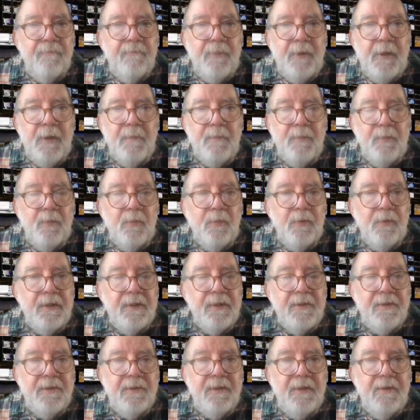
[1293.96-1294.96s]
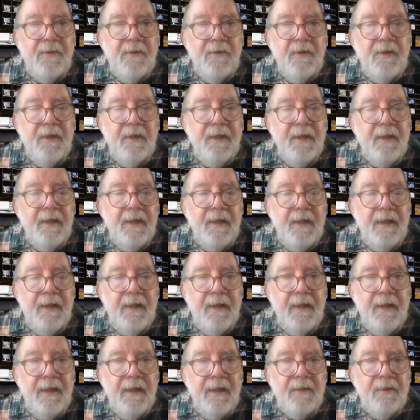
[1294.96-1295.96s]
people were just staring
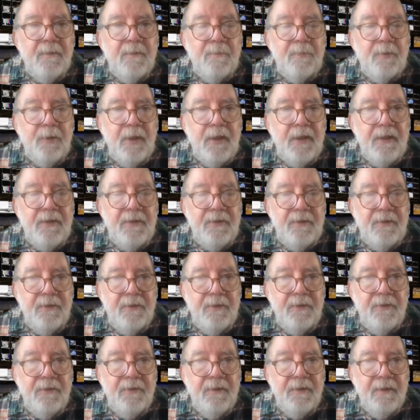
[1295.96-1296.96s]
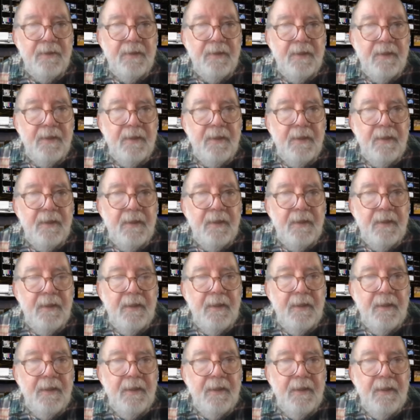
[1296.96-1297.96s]
at the prices
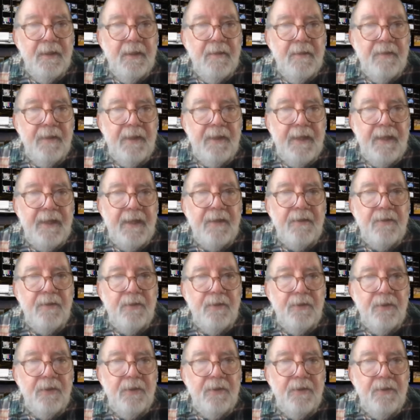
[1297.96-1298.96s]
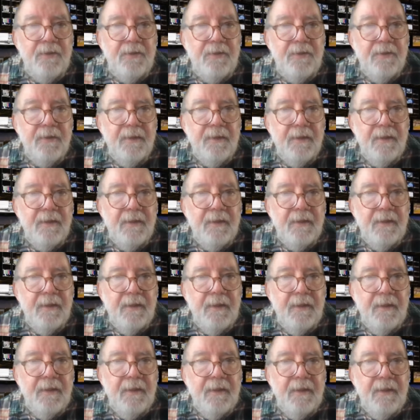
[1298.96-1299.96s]
of the canned goods,
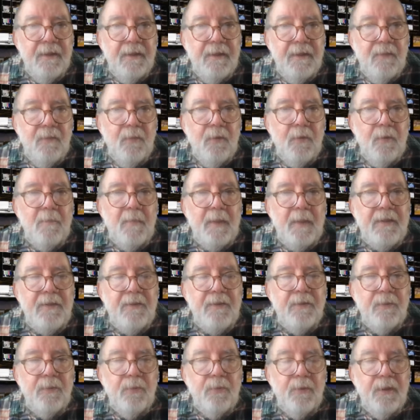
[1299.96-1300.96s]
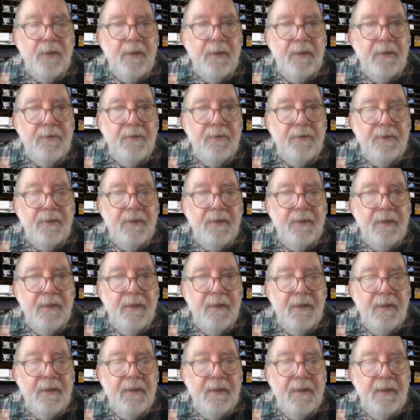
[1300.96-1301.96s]
what meat there was,
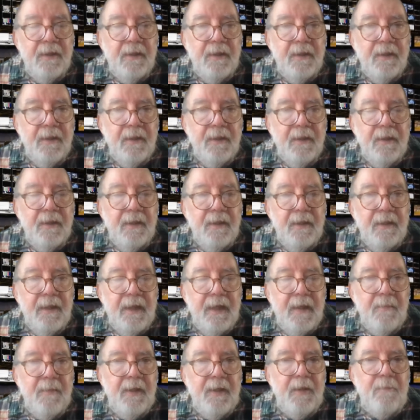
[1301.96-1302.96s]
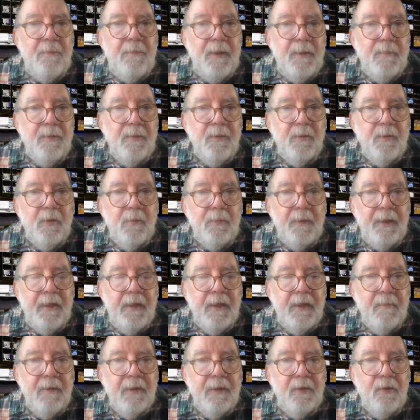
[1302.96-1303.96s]
how many people are going to be
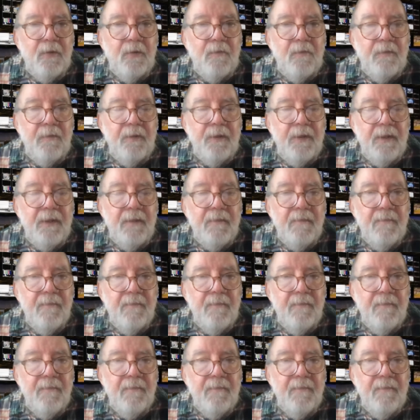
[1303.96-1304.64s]
coming over.